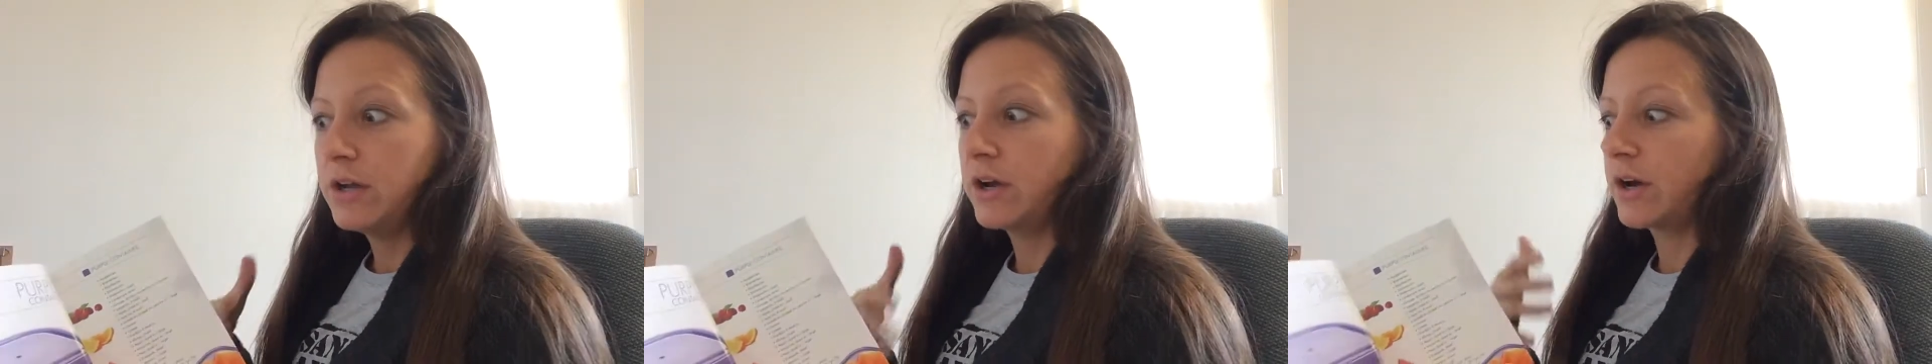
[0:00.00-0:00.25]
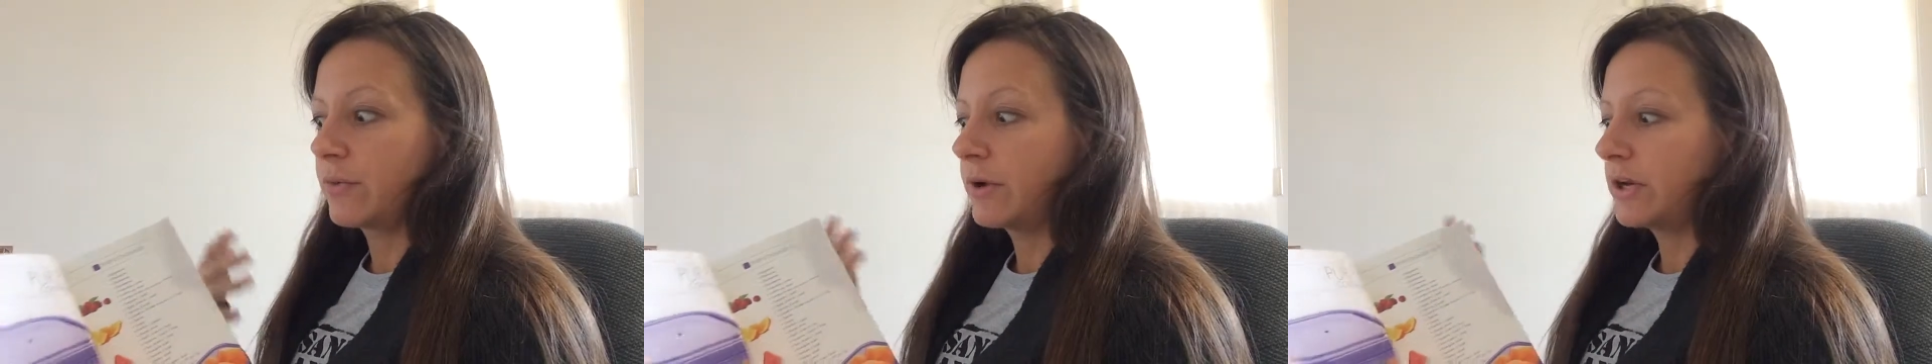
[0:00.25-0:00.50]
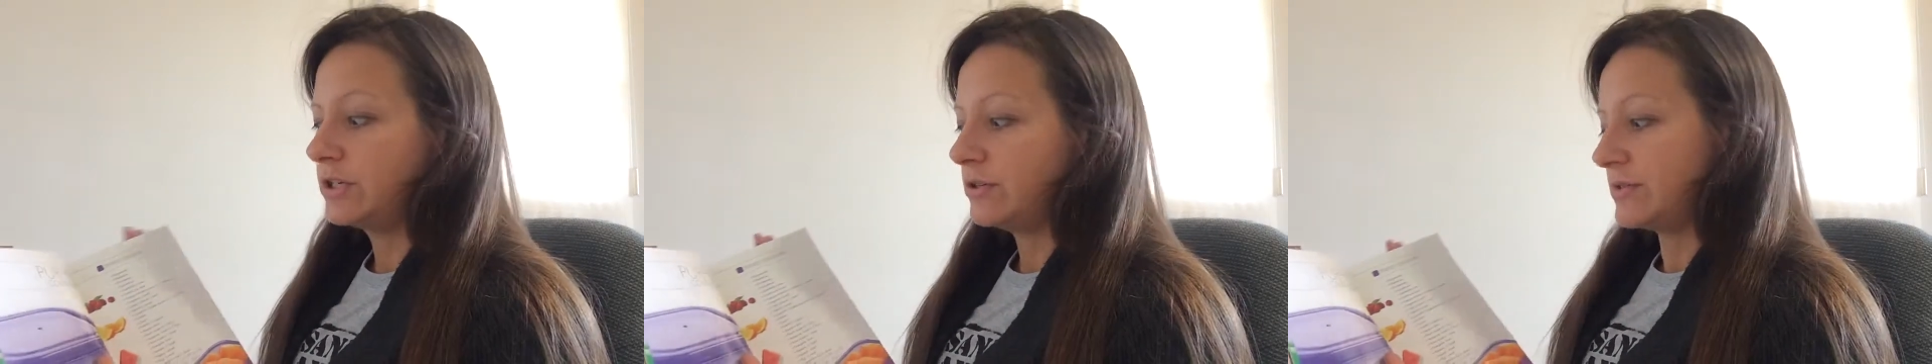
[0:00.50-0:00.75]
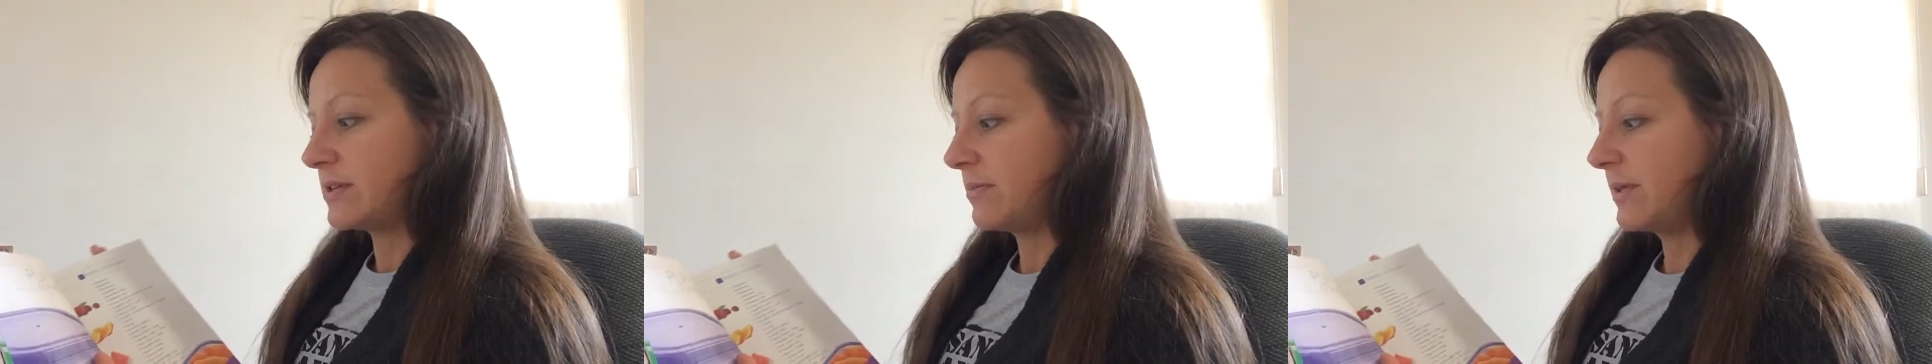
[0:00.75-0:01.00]
you're going to want to
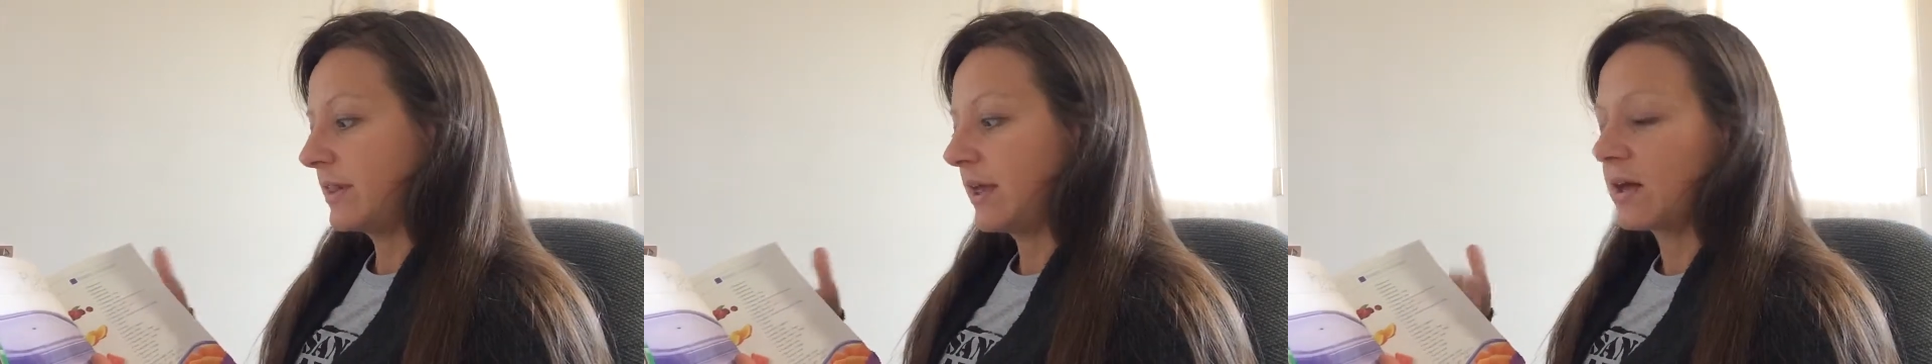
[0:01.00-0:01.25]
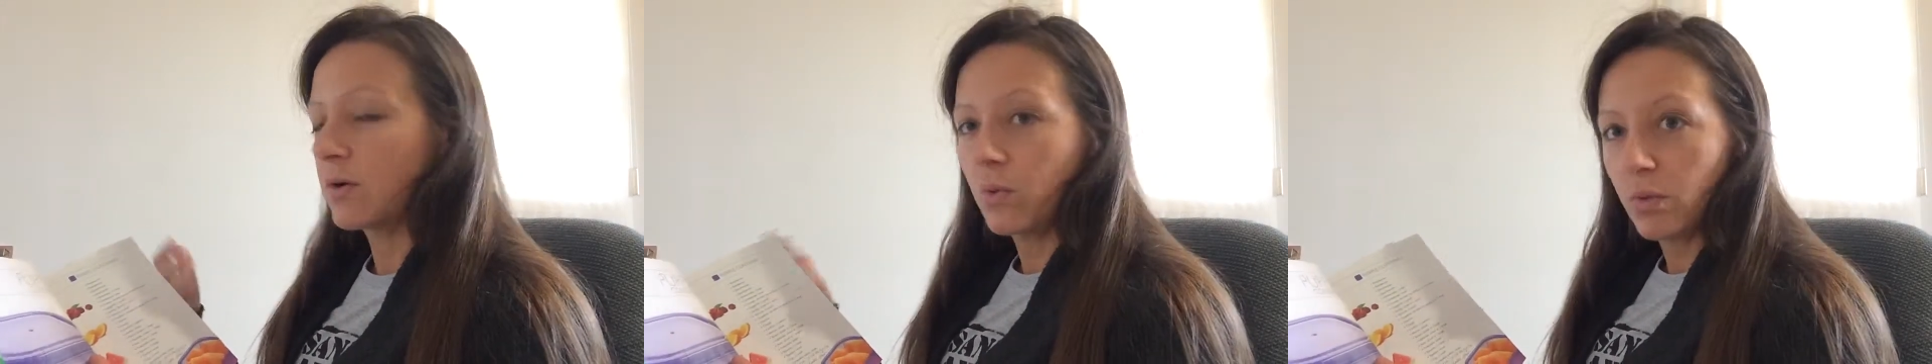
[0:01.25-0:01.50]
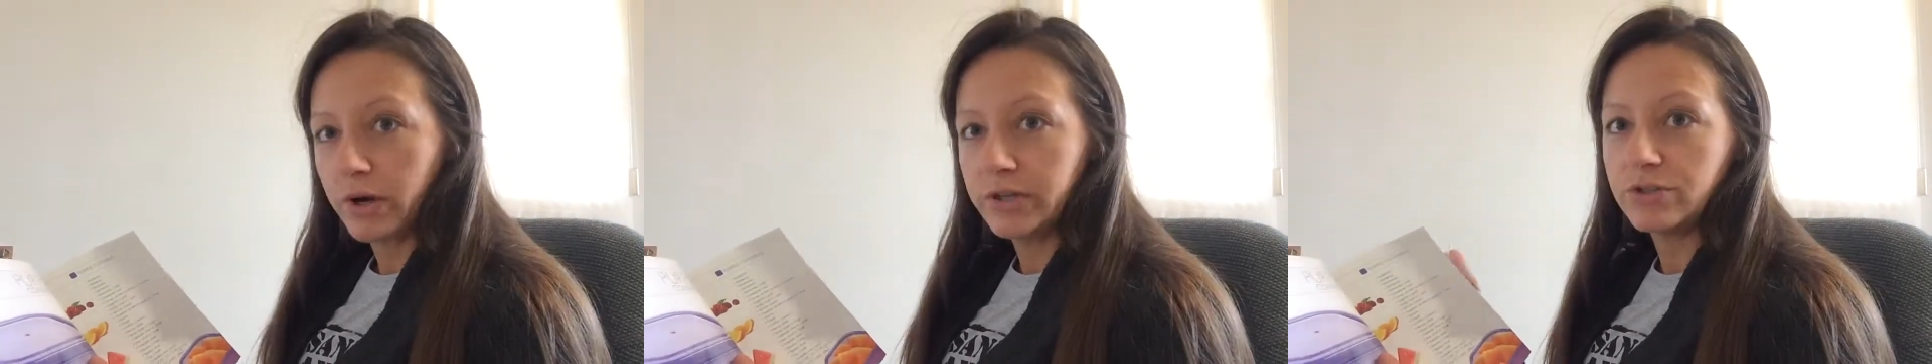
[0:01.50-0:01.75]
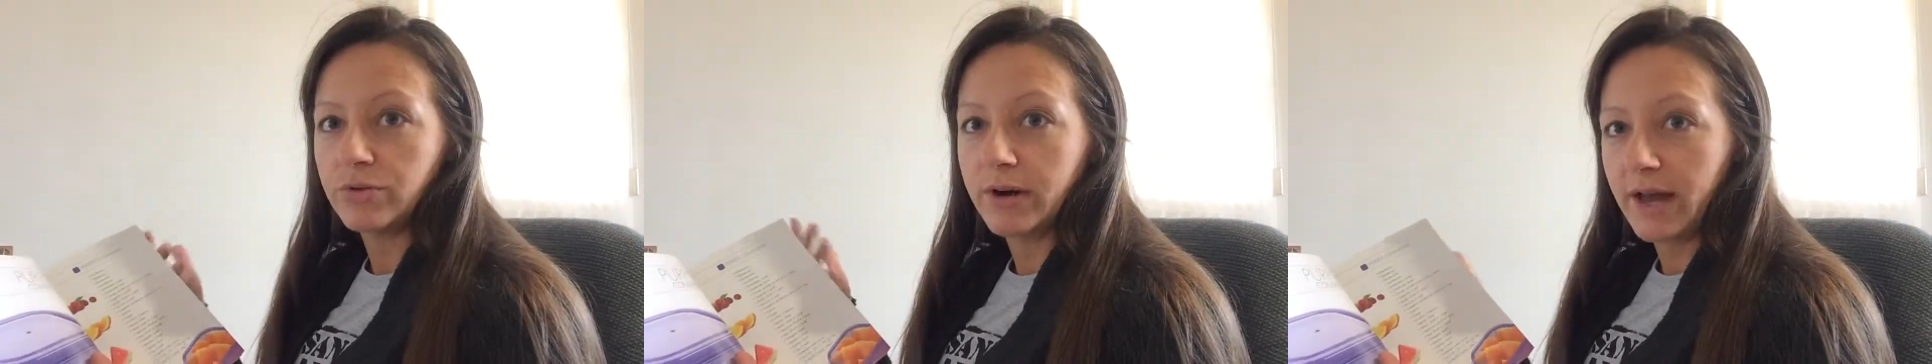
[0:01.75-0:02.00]
choose something like an
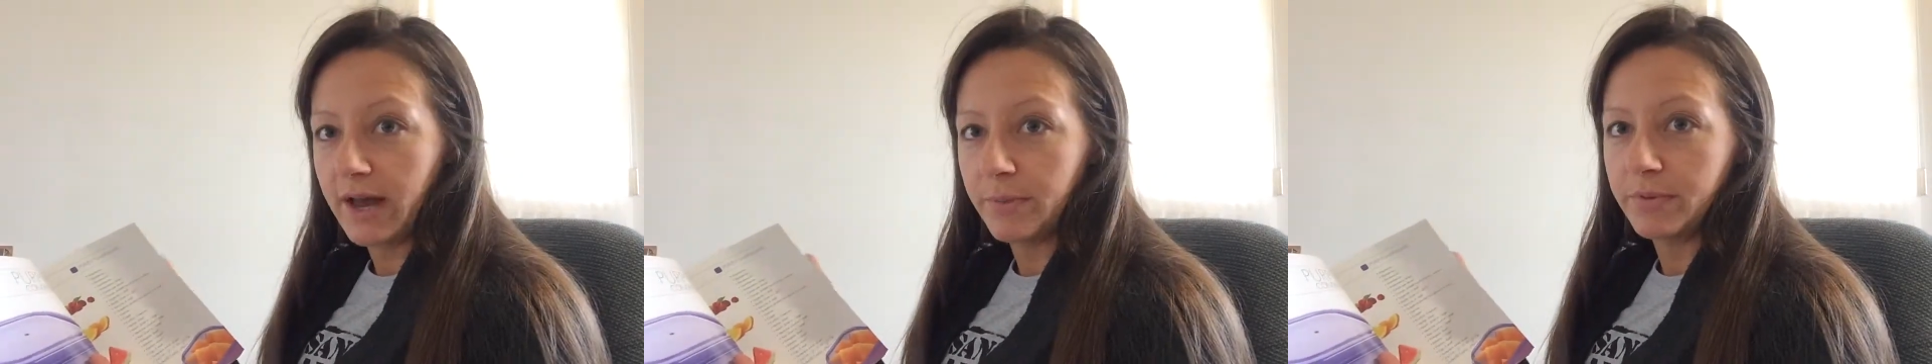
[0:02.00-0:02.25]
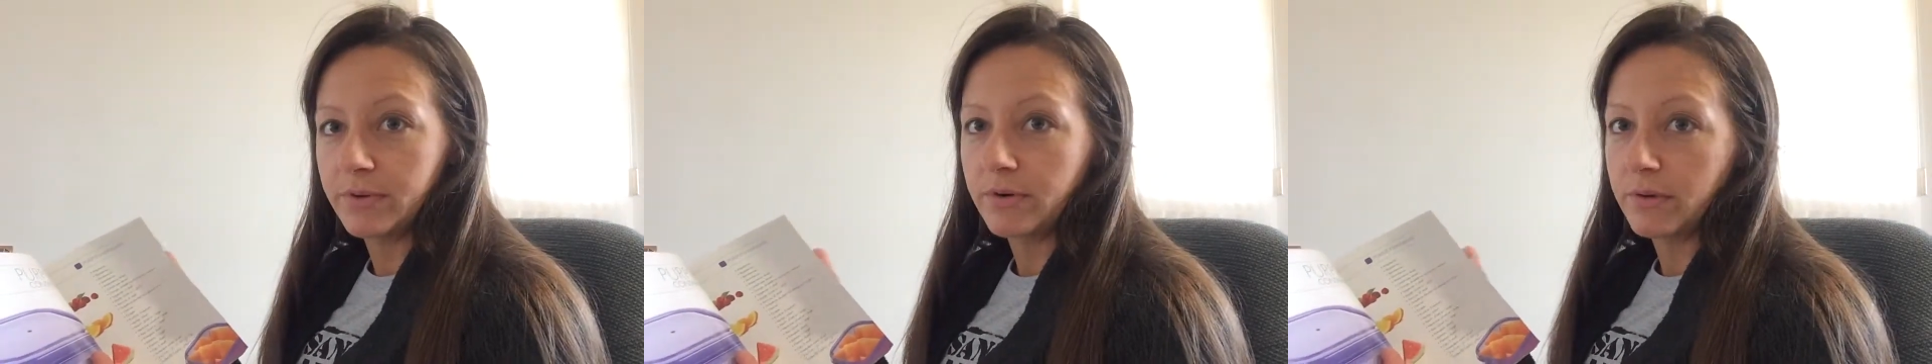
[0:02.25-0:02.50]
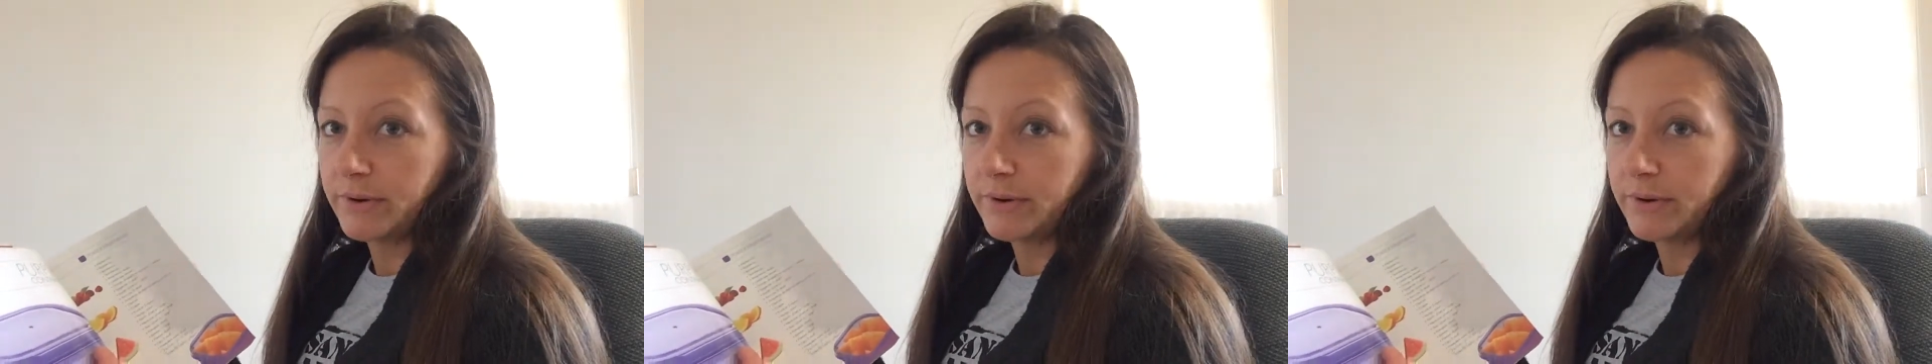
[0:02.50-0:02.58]
orange or an apple or